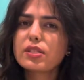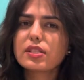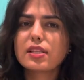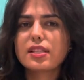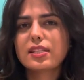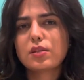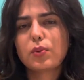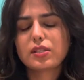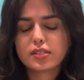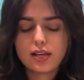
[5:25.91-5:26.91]
and these are the ones
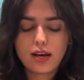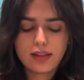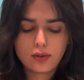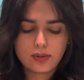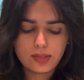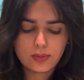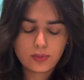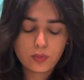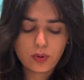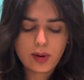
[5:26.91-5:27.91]
that I thought that were
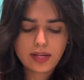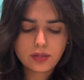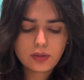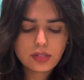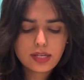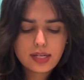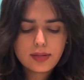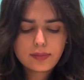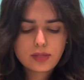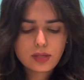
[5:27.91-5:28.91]
quite good.
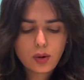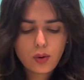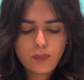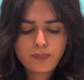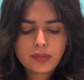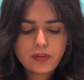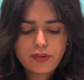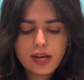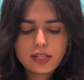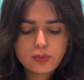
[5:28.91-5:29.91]
So the
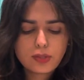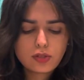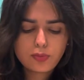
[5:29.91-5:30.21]
first one, so